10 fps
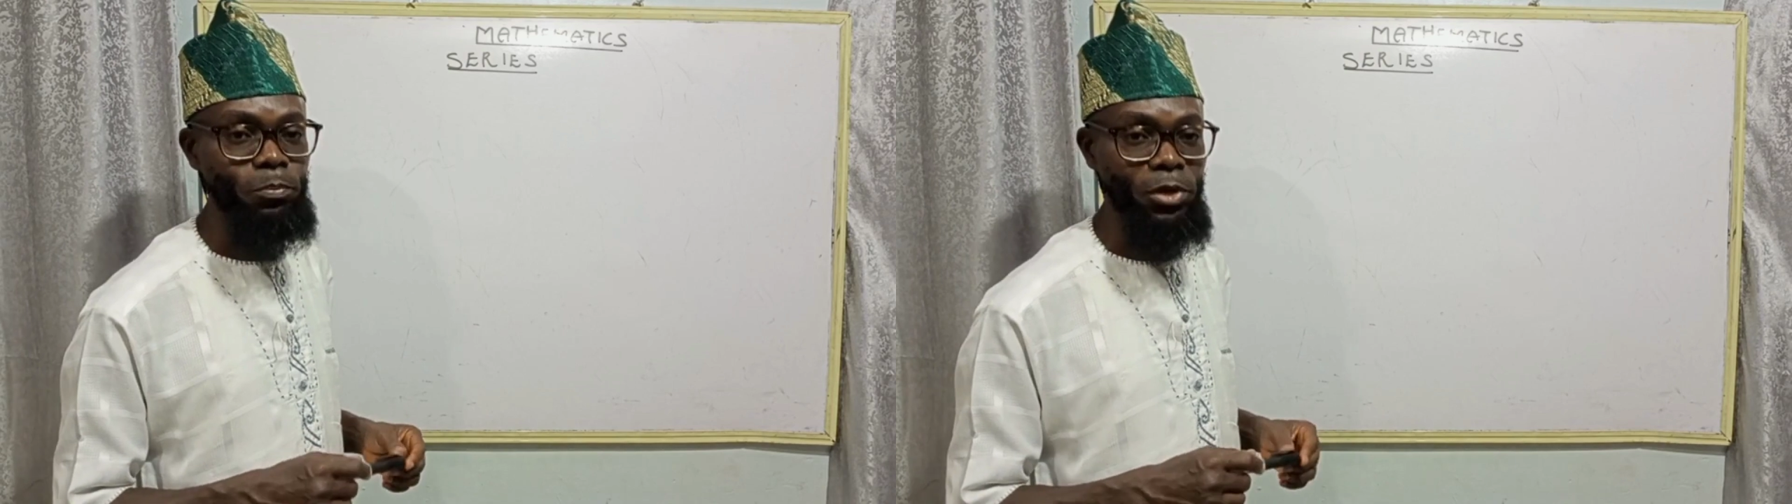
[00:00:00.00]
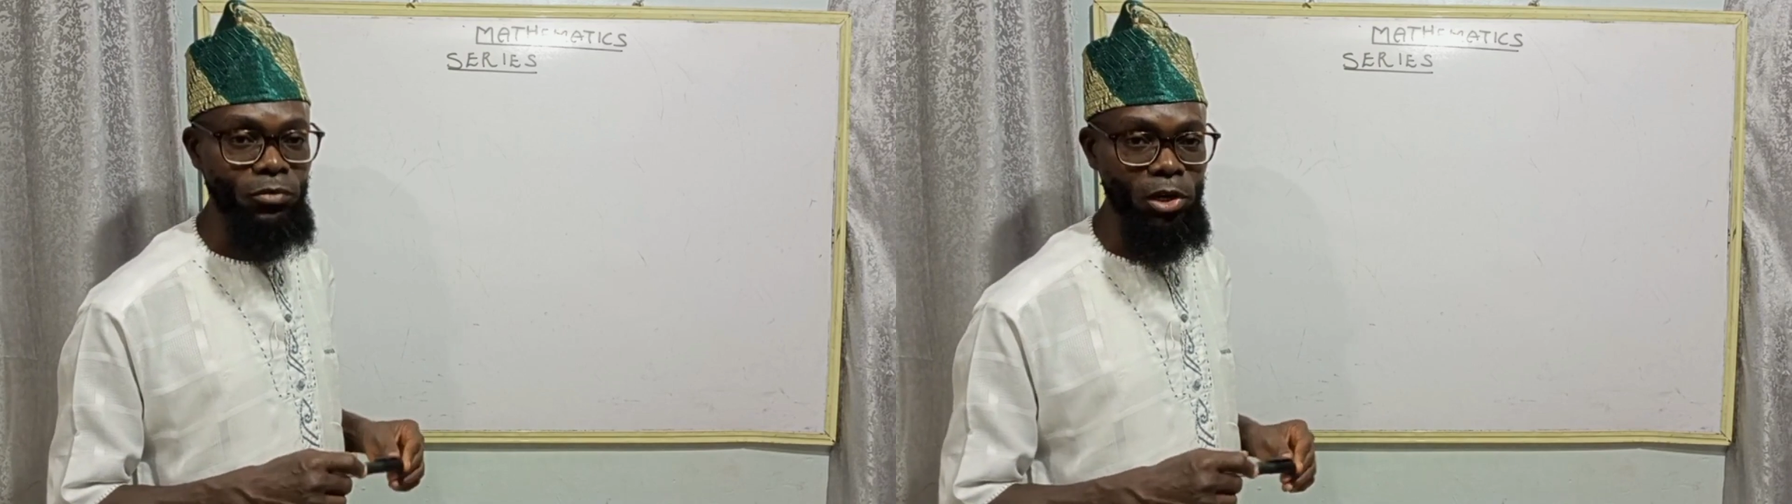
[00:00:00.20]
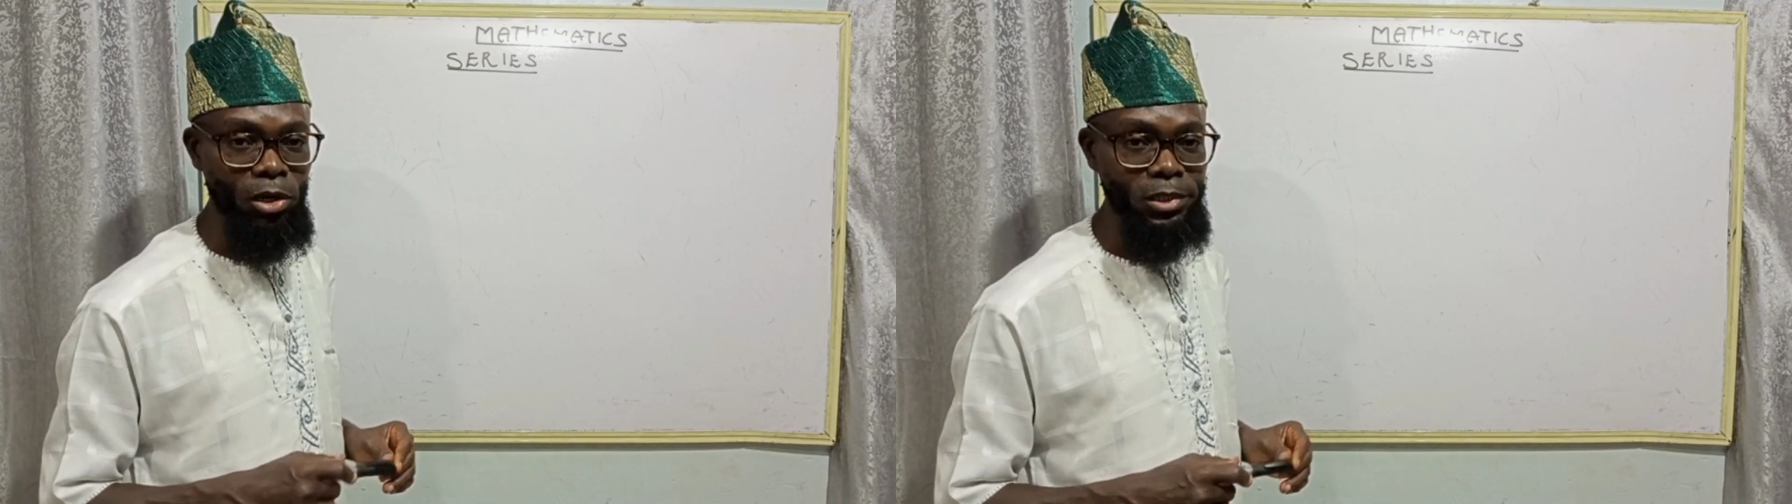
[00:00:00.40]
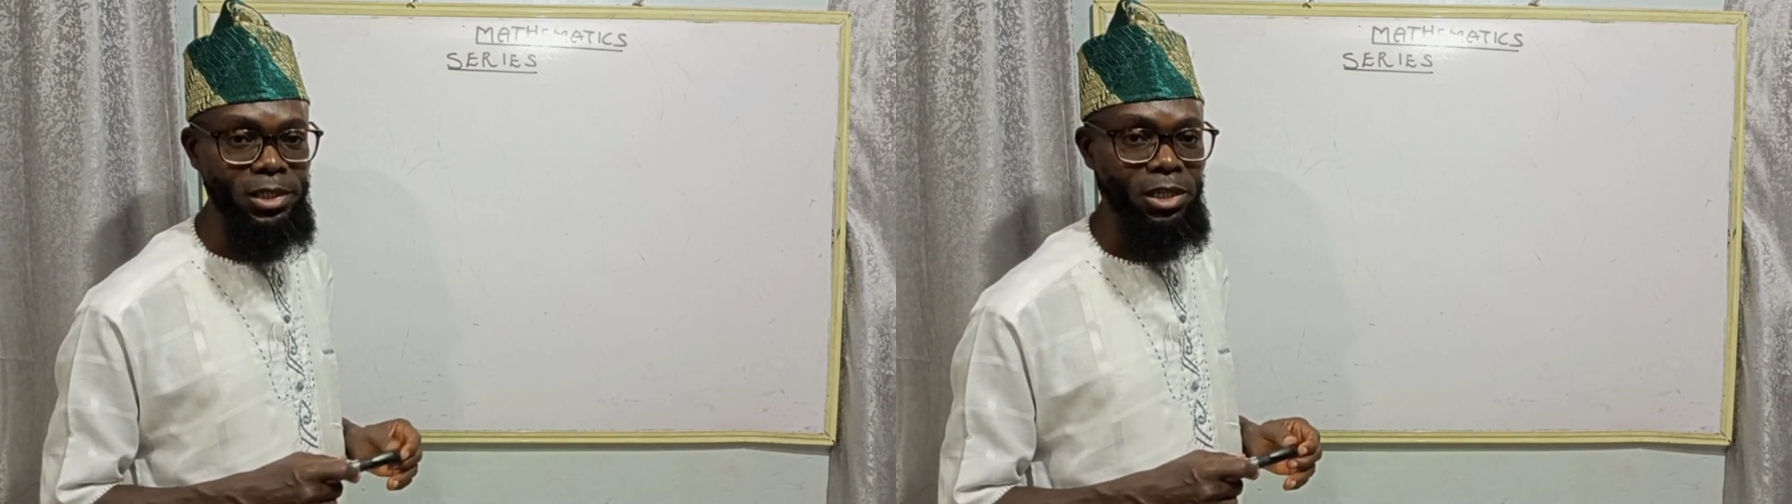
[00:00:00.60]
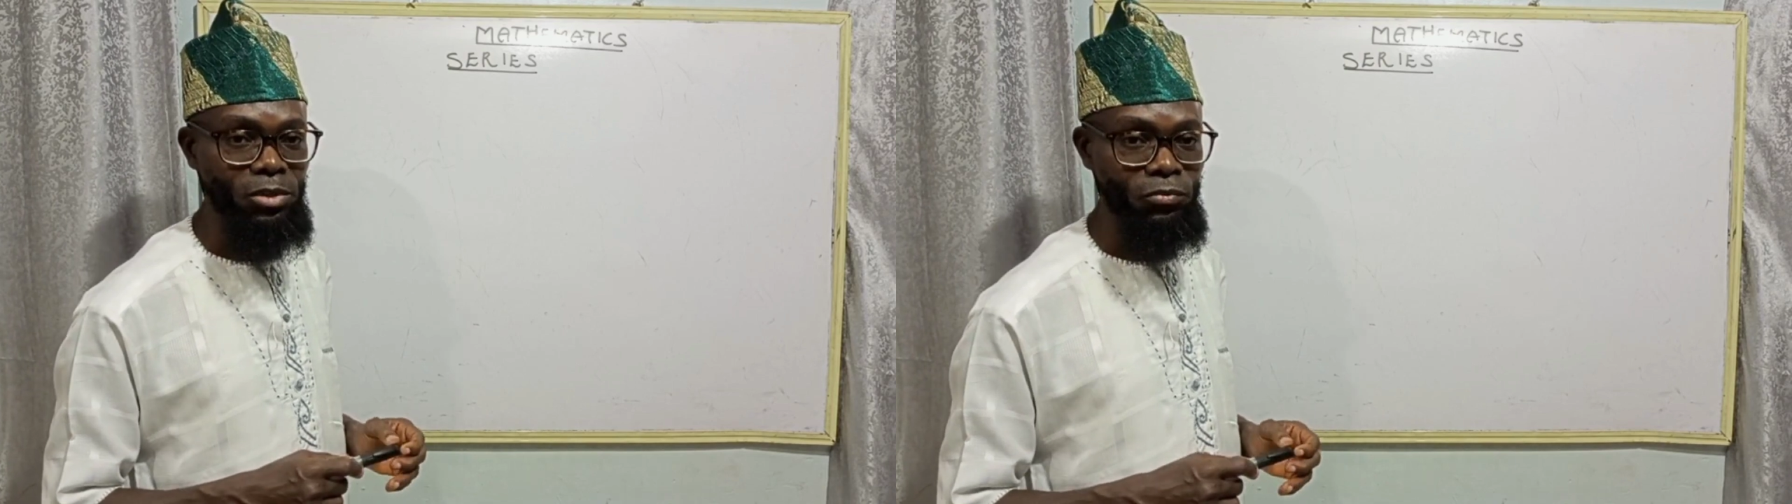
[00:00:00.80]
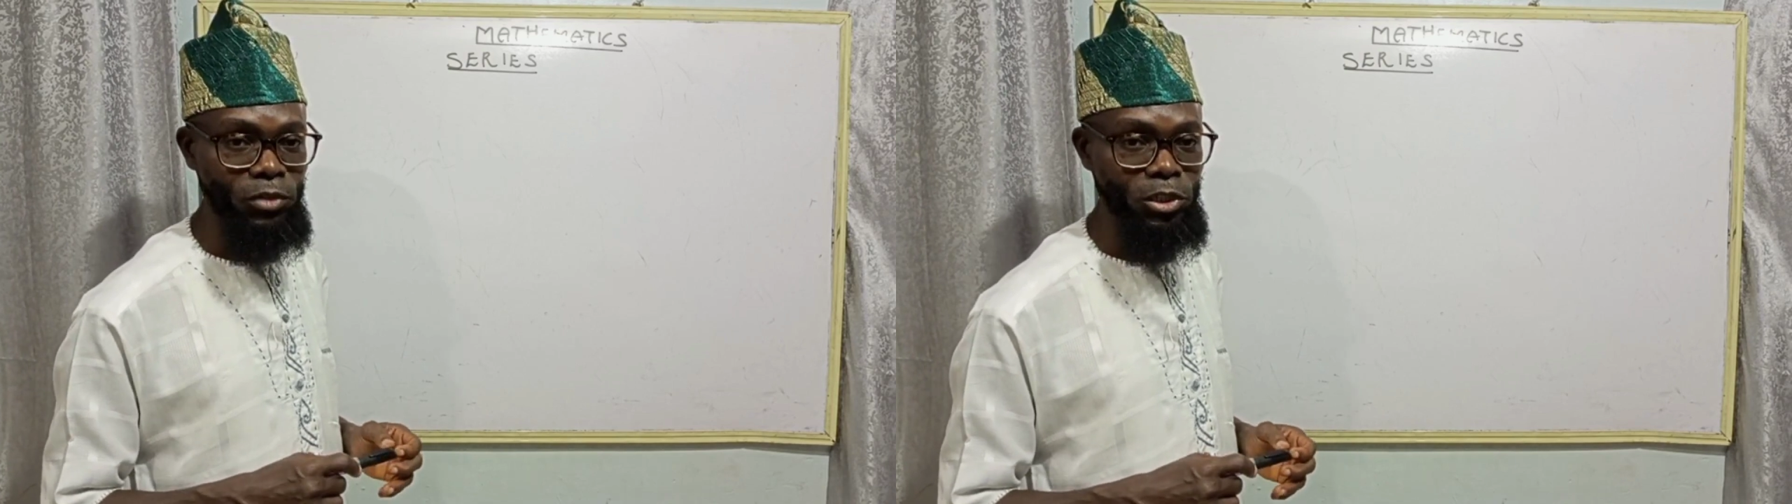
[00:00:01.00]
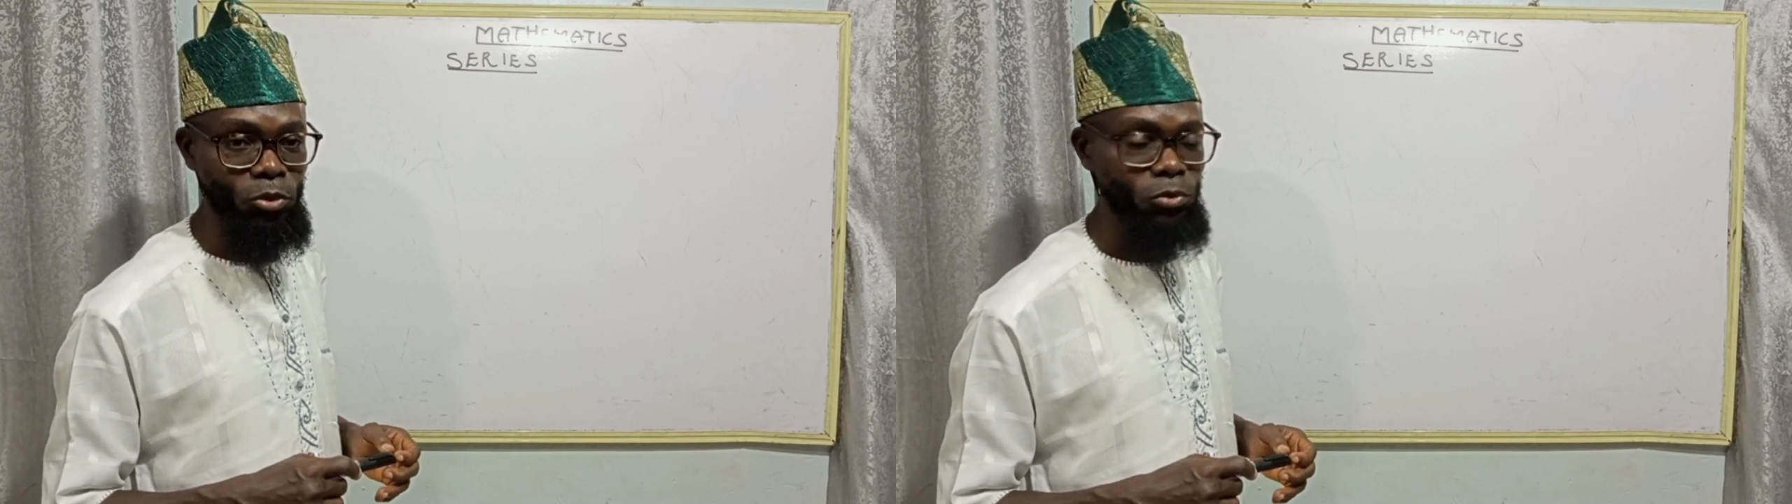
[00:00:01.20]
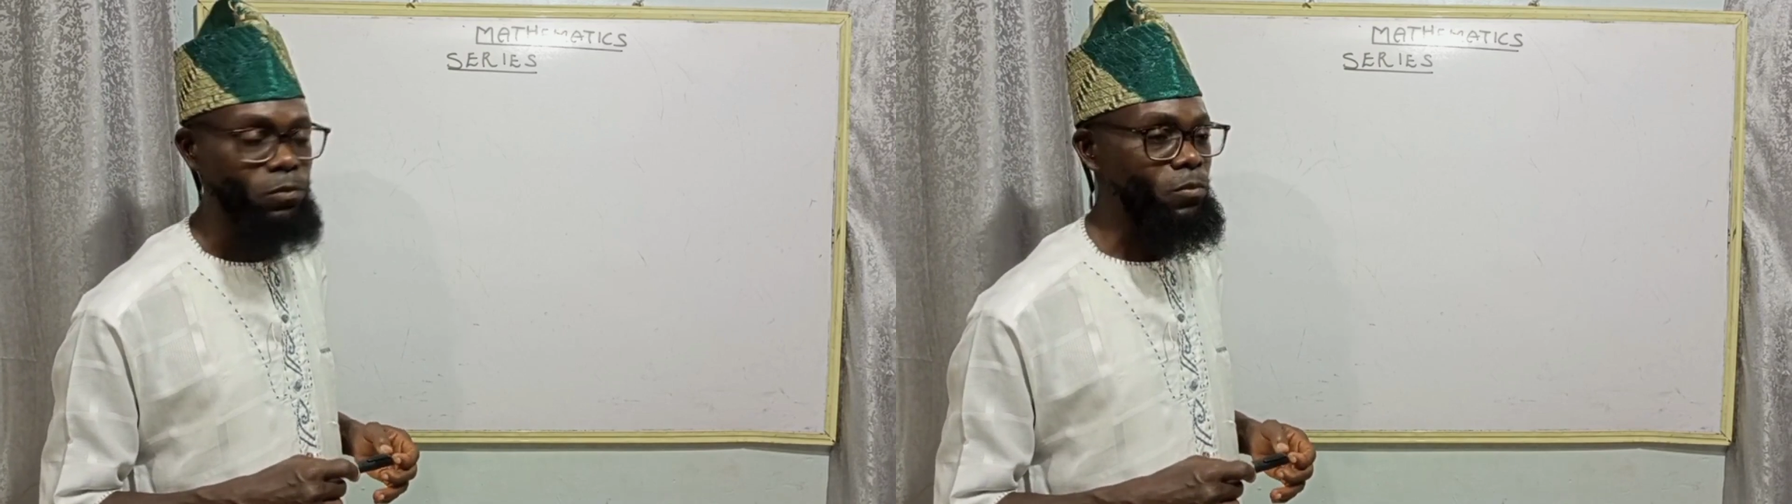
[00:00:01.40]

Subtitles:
previous video.